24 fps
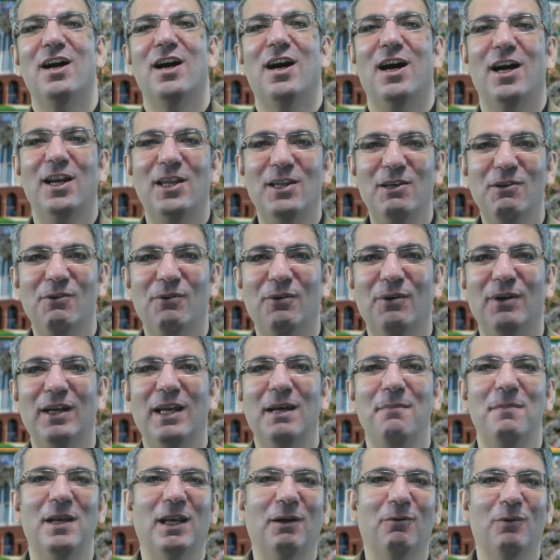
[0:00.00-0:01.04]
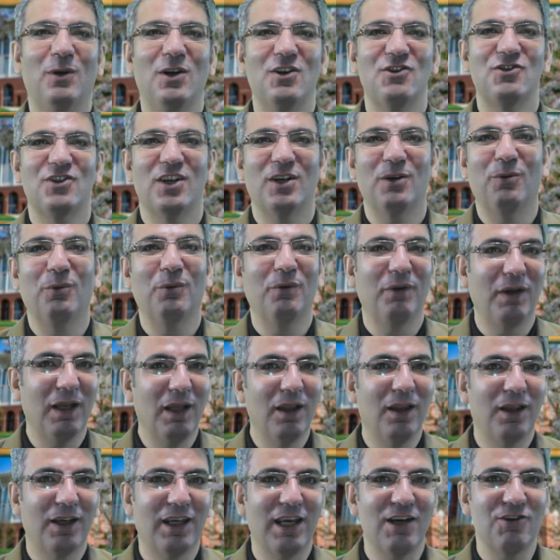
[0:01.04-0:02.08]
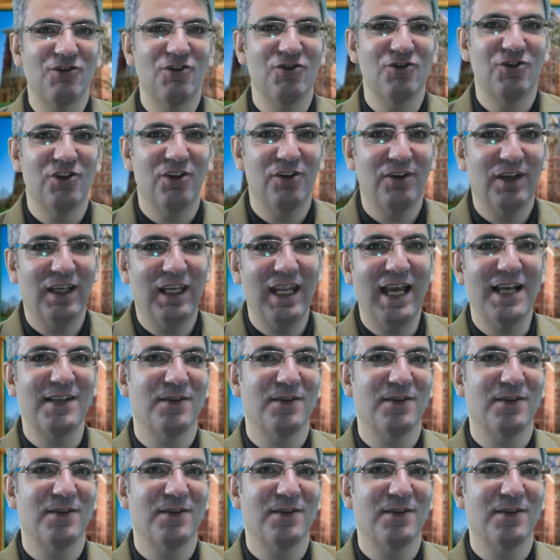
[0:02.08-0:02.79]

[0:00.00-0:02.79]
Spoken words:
on your immigration or relocation journey.